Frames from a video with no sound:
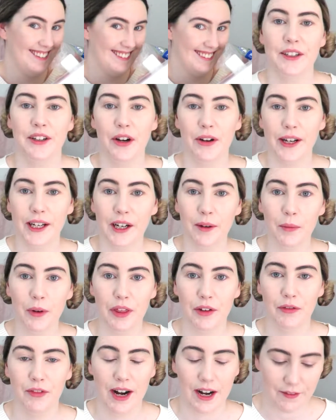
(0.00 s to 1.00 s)
So going on with
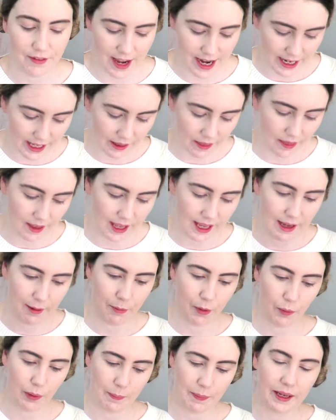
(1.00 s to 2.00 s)
the renovating
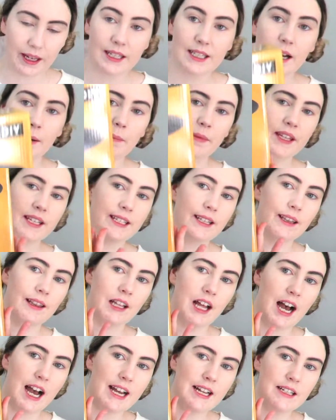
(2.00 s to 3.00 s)
theme, we picked up this
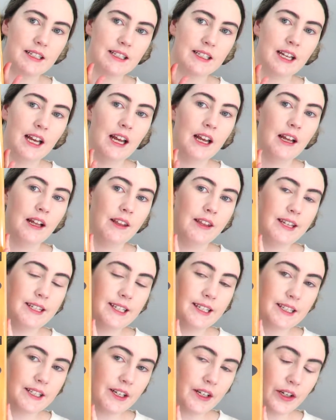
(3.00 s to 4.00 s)
light. This
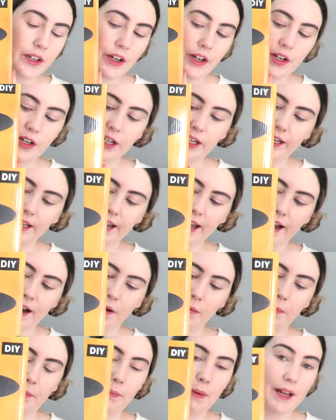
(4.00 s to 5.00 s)
is gonna go in
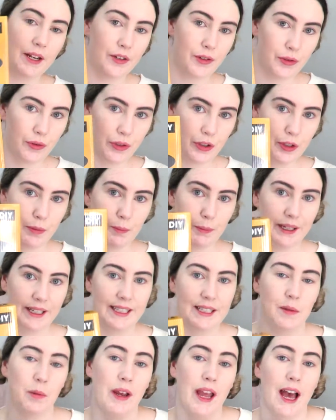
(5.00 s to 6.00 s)
our bedroom
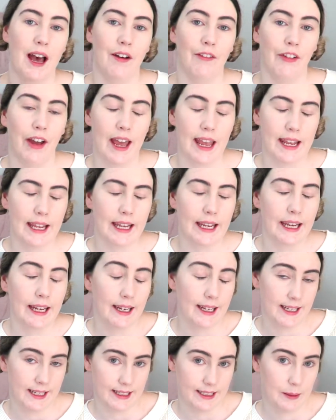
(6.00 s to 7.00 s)
because we have a
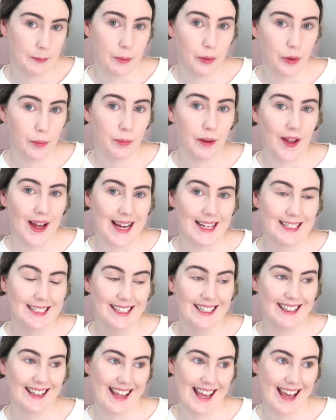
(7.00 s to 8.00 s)
hideous boob light
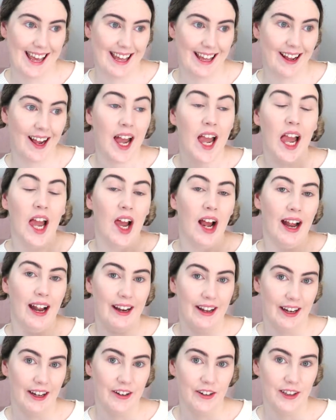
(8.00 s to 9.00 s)
in there
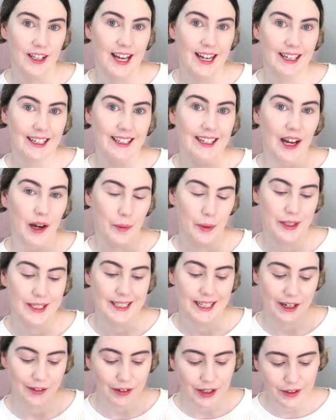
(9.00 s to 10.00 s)
and I don't like it, I want to
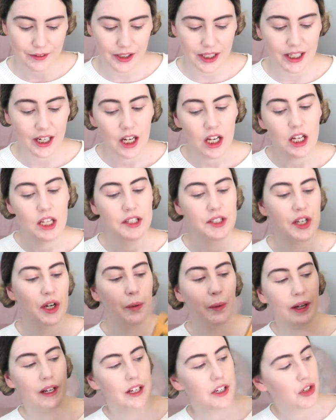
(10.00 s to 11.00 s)
get rid of it. So
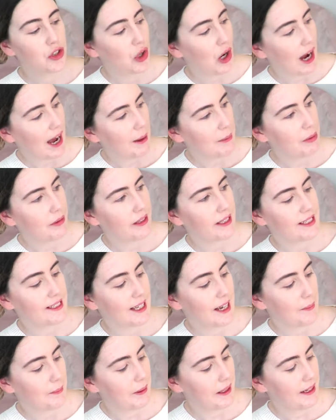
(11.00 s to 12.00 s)
we're gonna try put this
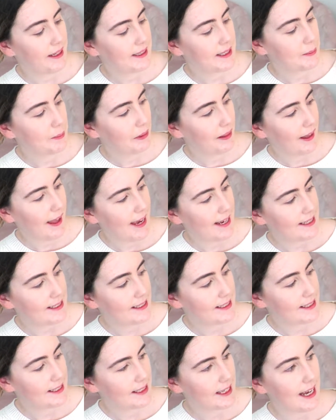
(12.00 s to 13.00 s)
up in its
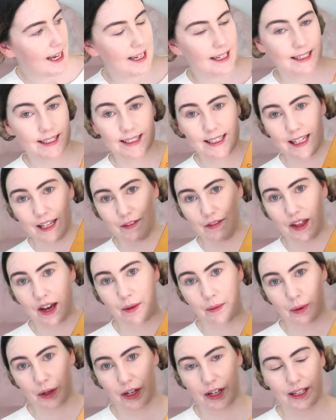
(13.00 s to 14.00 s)
place and see if
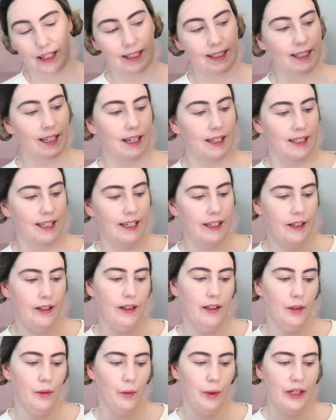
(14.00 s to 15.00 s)
that works
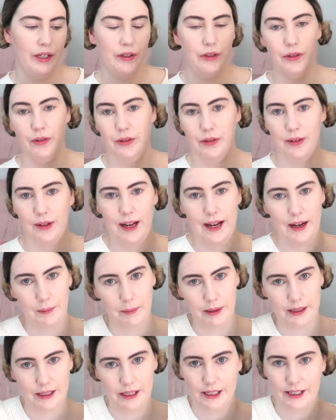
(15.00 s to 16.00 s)
until we do our
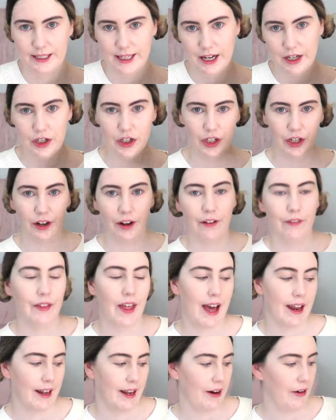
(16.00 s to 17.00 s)
big extension of
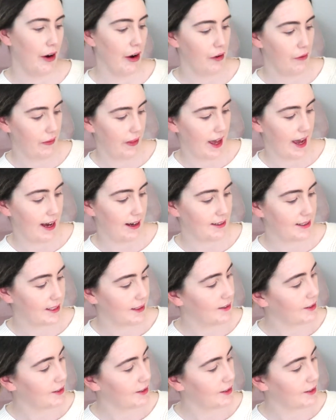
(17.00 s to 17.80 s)
that area of the house.